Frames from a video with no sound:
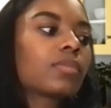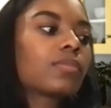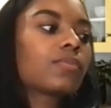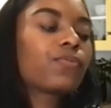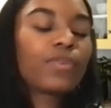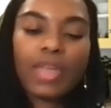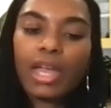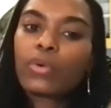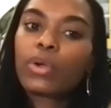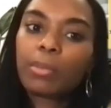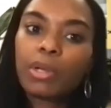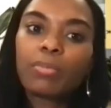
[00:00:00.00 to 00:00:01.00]
for that
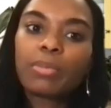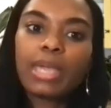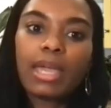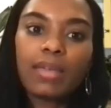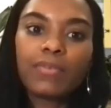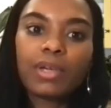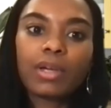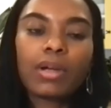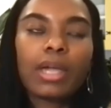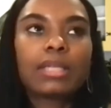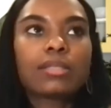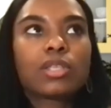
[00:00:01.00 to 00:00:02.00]
criminal
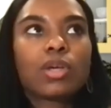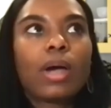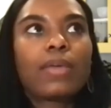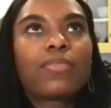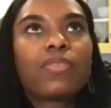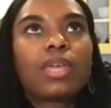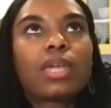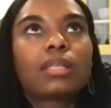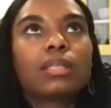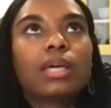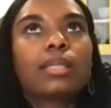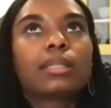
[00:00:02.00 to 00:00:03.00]
behavior. And so I think
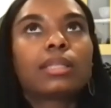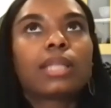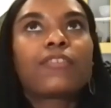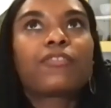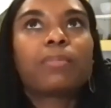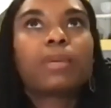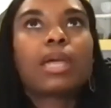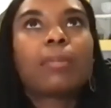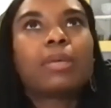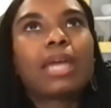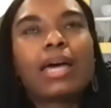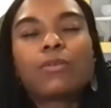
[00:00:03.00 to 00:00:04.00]
it it left me. I
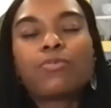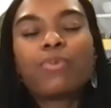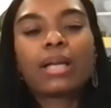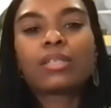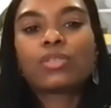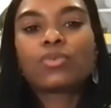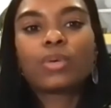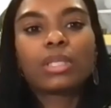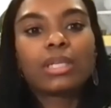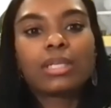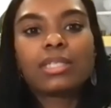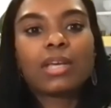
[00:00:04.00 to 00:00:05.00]
mean, I had to practice really
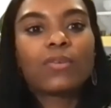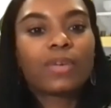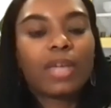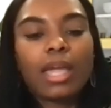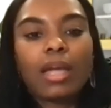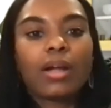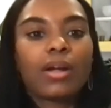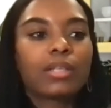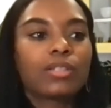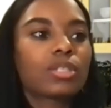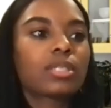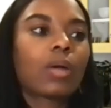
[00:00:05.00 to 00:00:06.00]
good self care
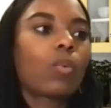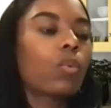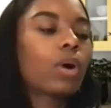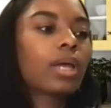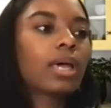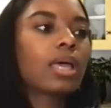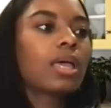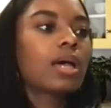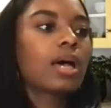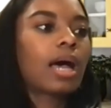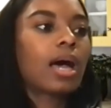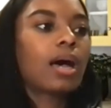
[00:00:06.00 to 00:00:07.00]
and just like what
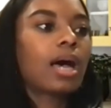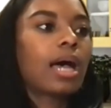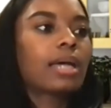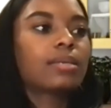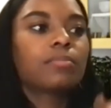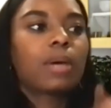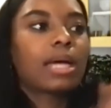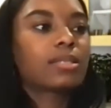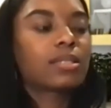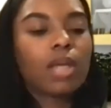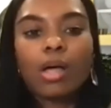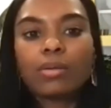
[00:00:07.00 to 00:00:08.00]
I I
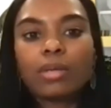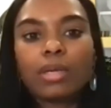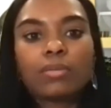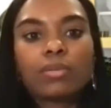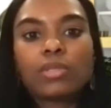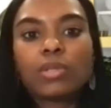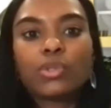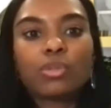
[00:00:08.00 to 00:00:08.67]
saw on social